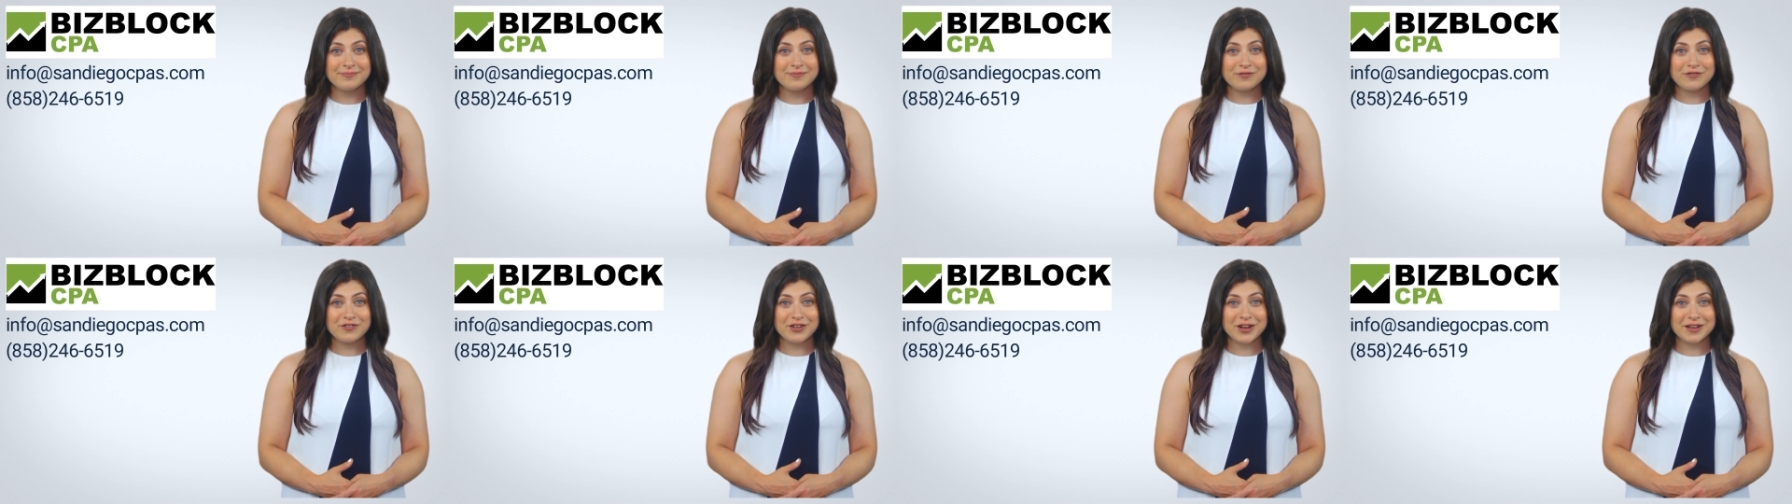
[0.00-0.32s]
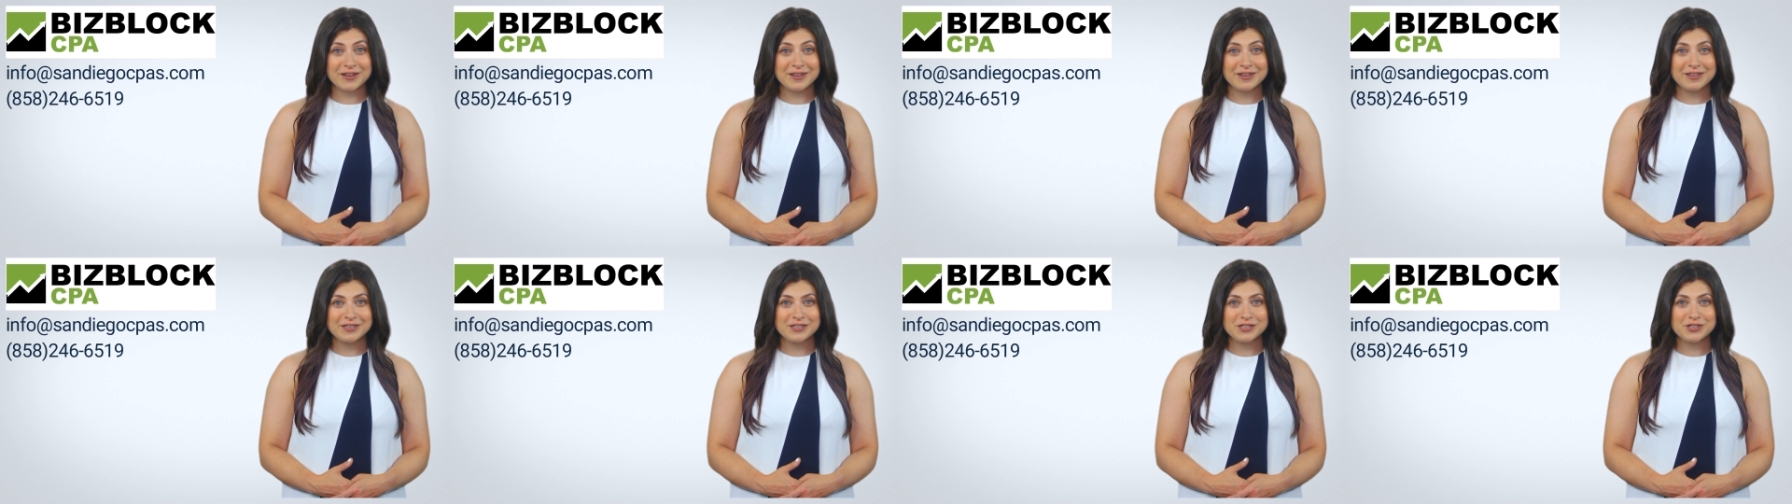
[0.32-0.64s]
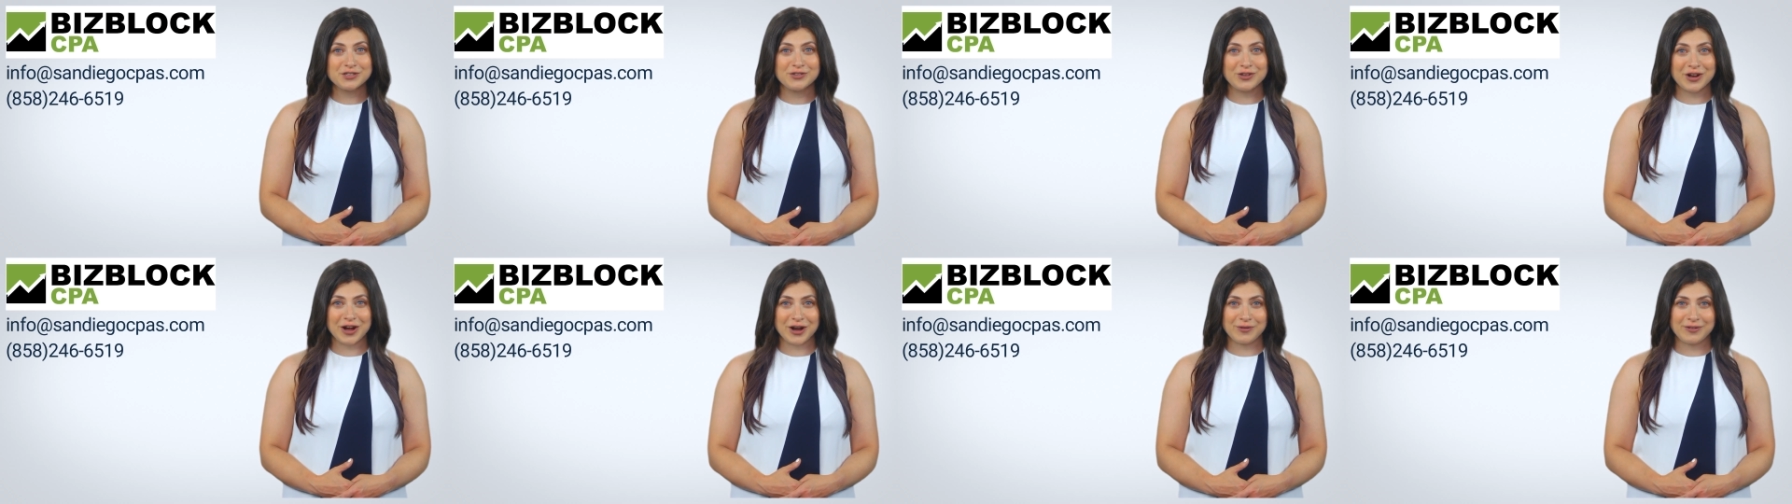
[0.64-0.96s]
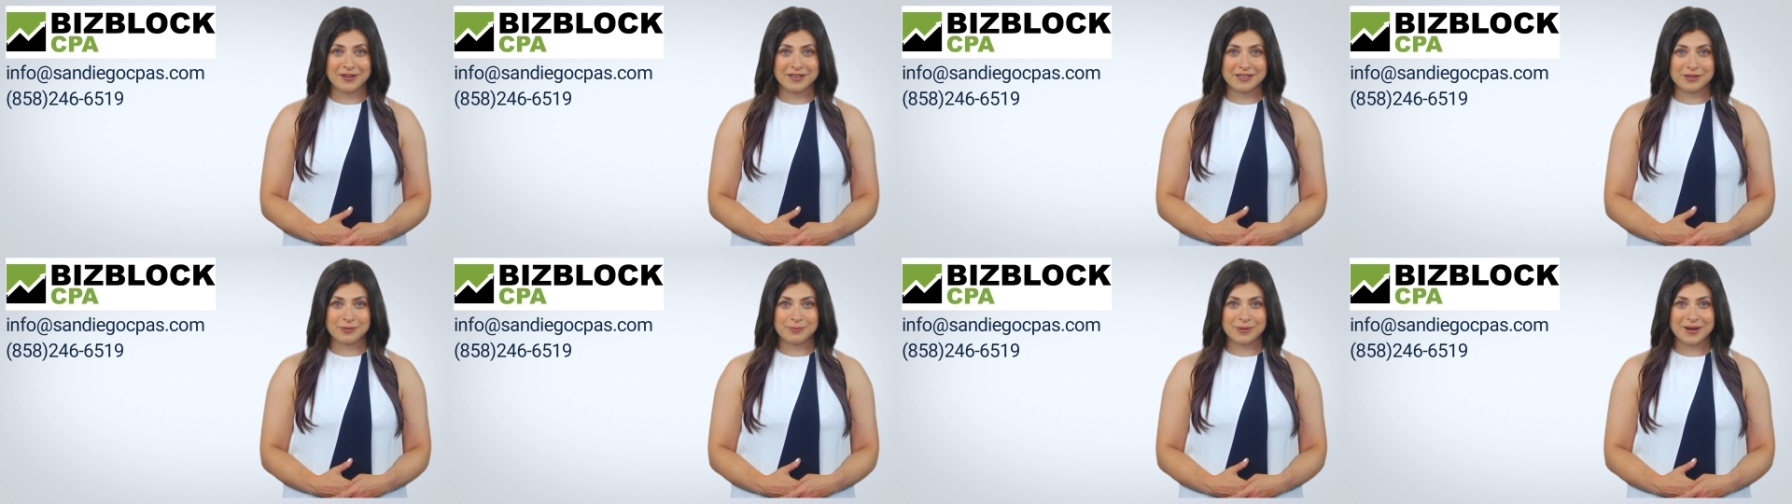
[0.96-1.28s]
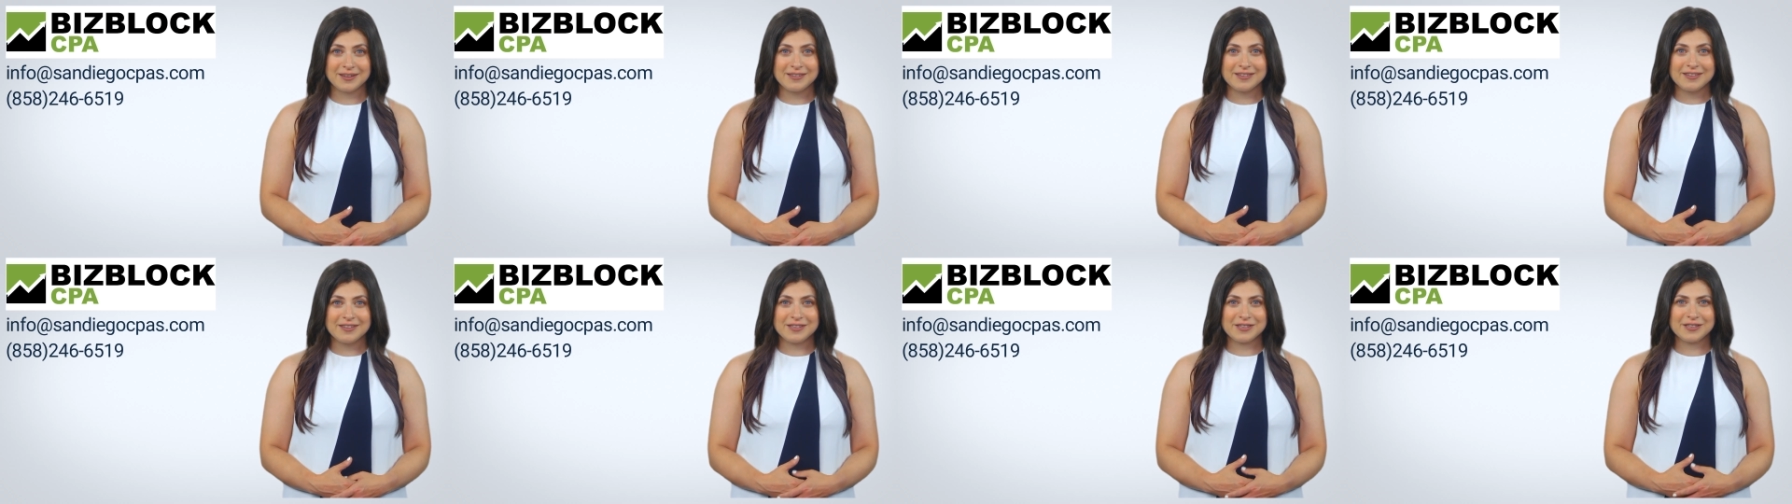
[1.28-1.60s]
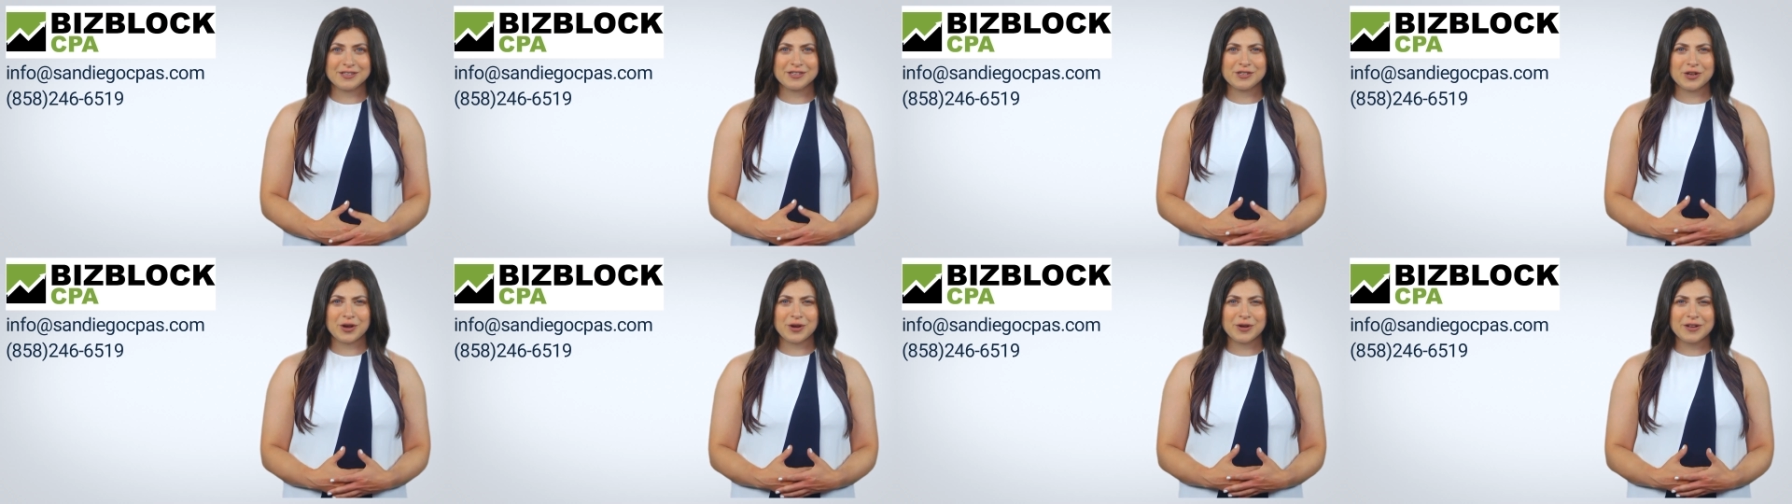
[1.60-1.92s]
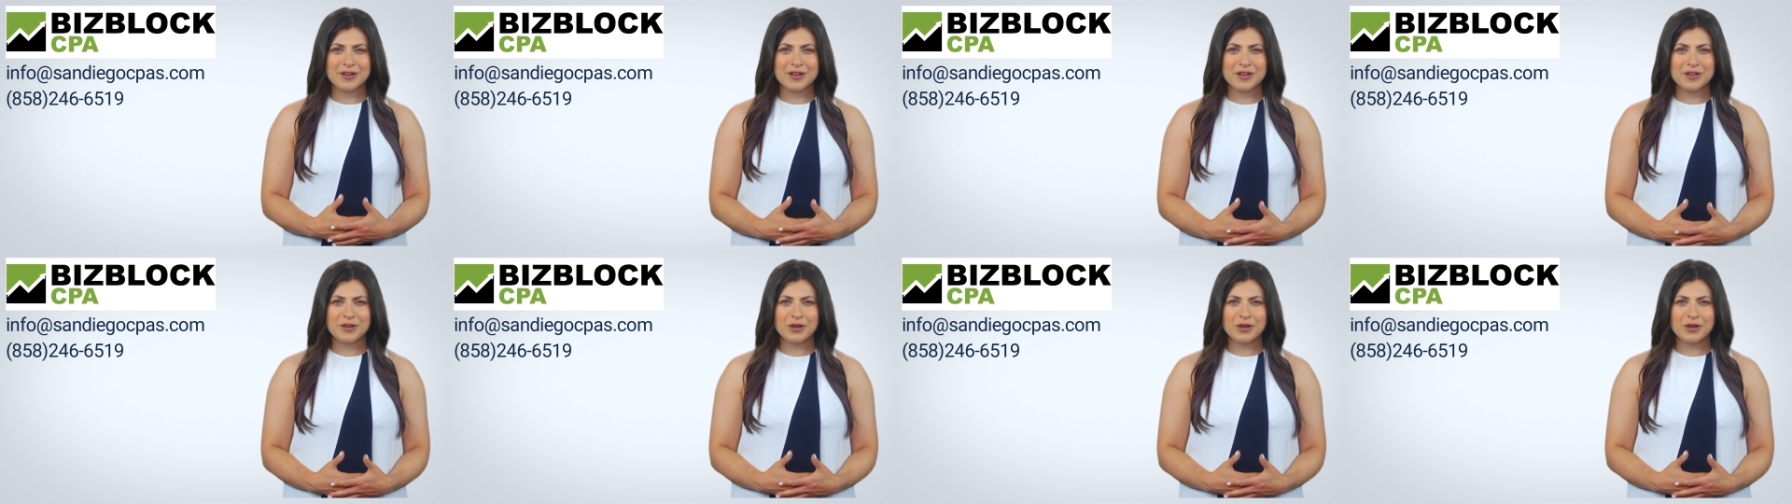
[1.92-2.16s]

Failing to track expenses starting